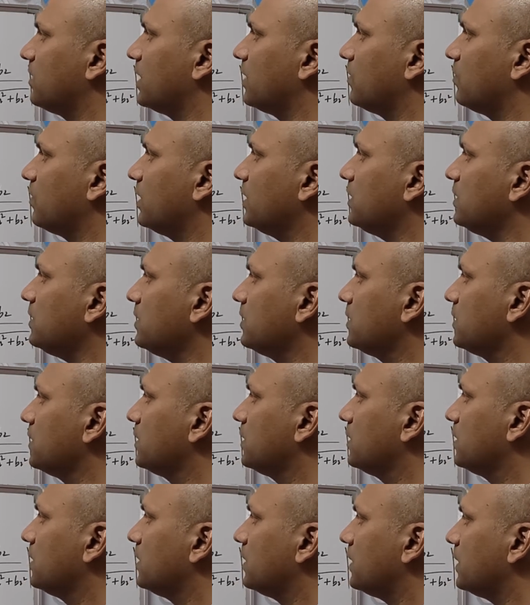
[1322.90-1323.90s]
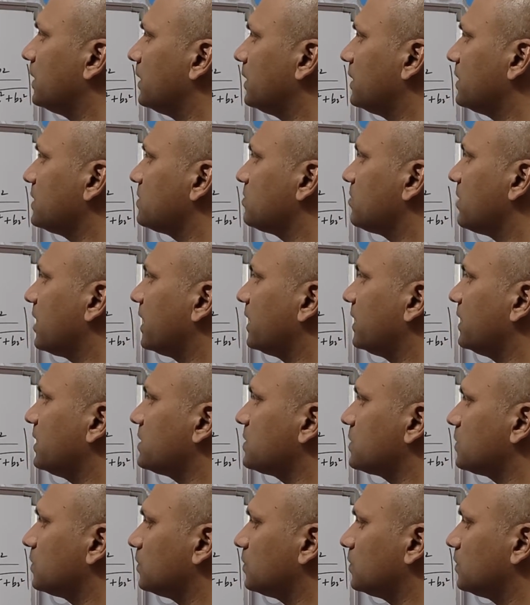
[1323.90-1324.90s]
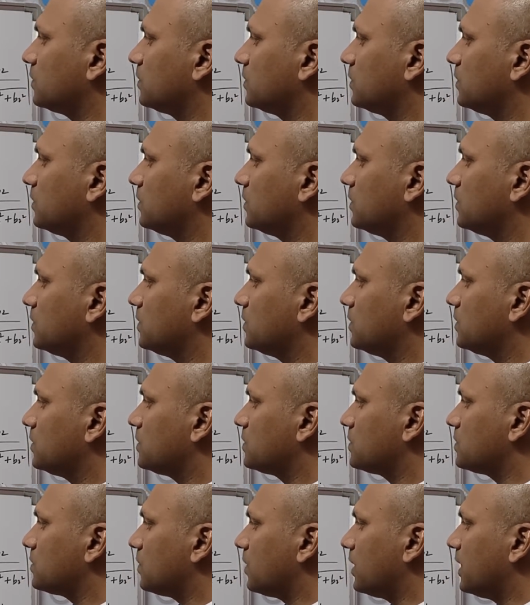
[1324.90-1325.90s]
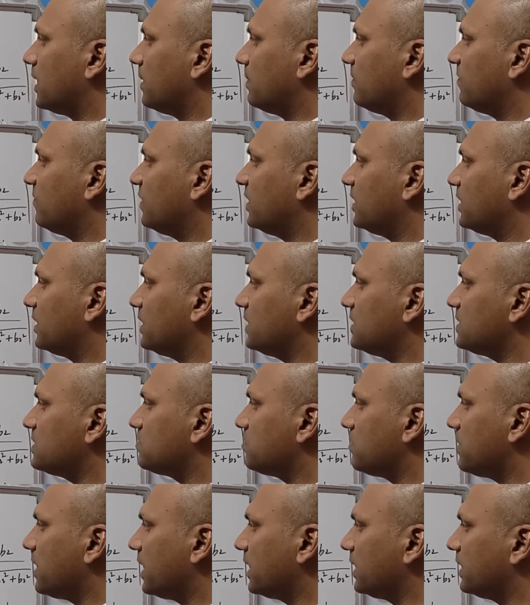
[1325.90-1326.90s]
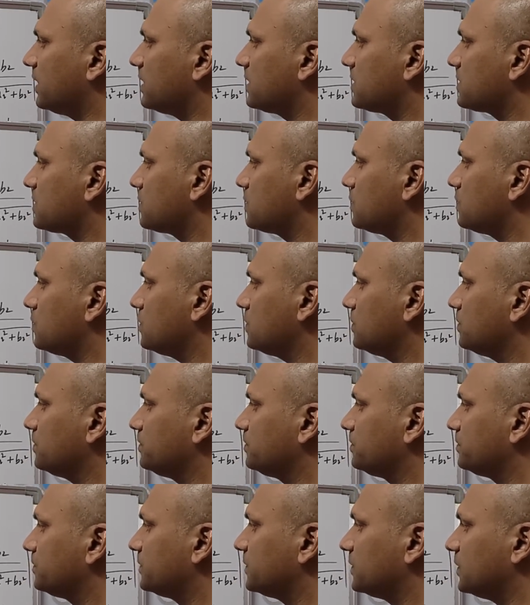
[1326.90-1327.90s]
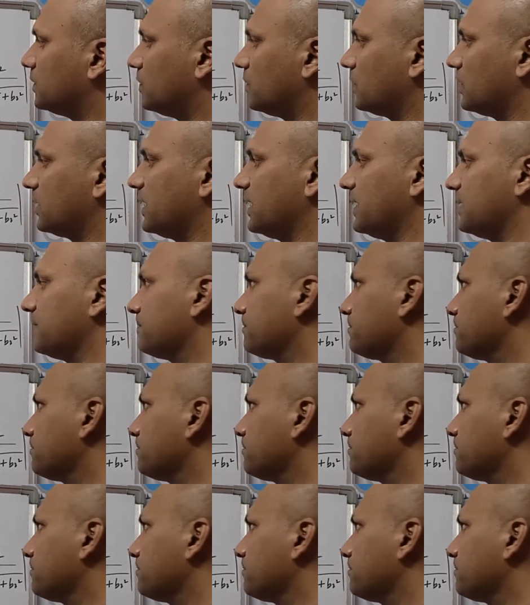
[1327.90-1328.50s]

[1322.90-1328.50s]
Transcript: by 1, it is -2, so m1 is -2, okay.